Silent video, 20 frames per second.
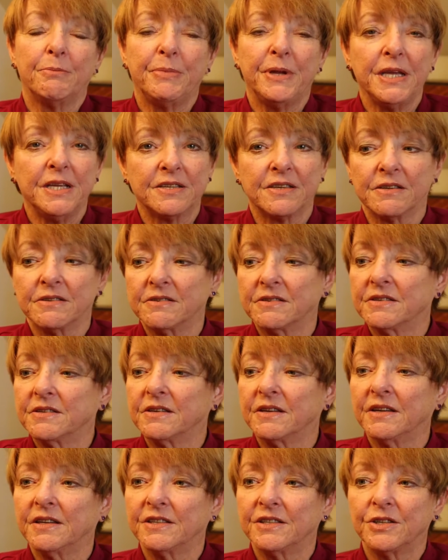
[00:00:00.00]

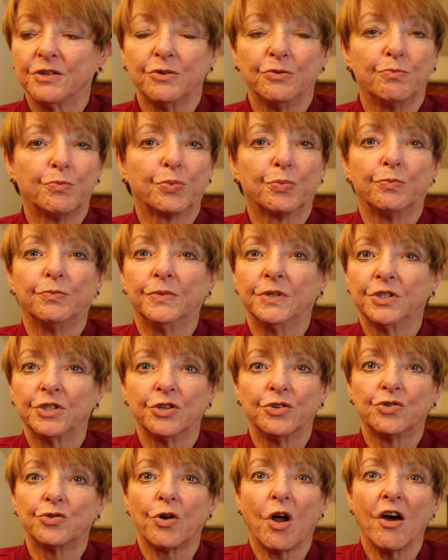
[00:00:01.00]
pieces to
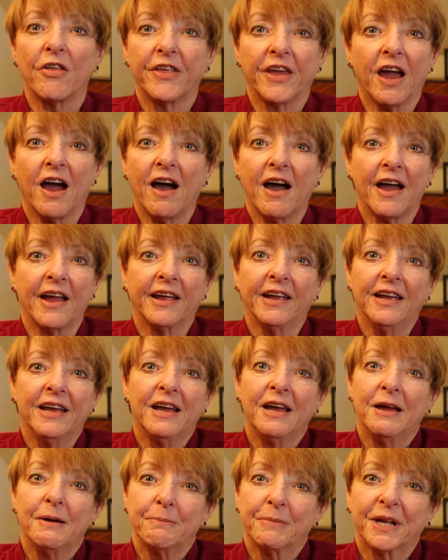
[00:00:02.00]
draw the eye,
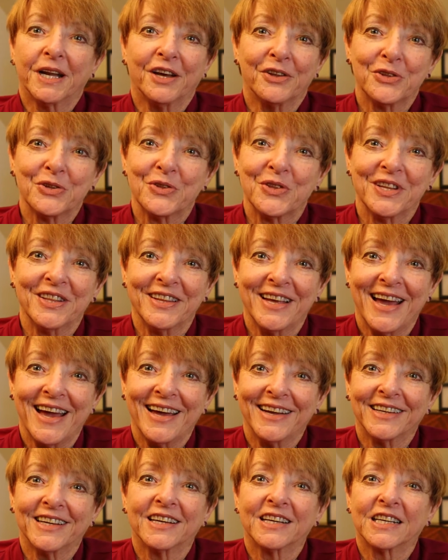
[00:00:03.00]
but other than
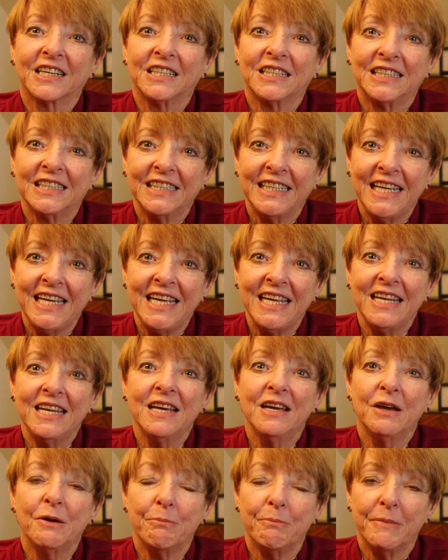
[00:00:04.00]
that,
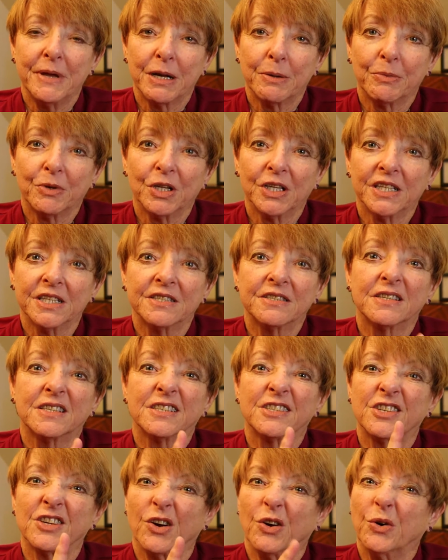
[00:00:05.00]
clean, minimalist.
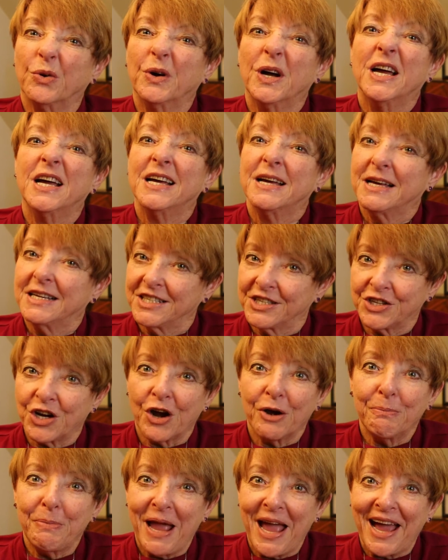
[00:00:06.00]
So
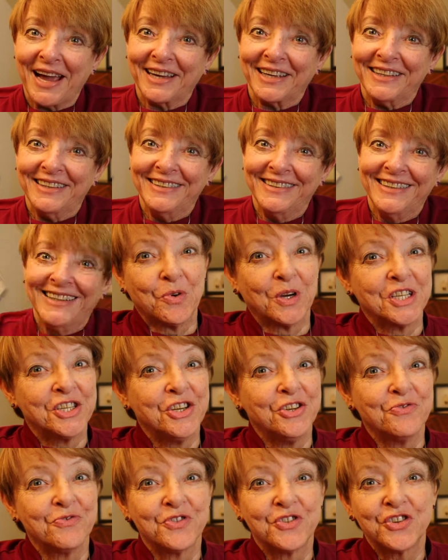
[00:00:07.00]
start packing.
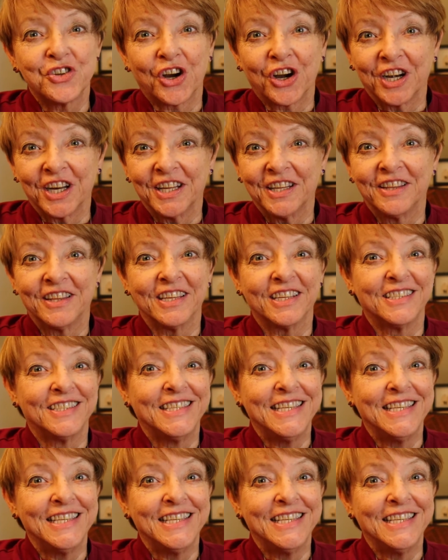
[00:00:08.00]
Once you've started the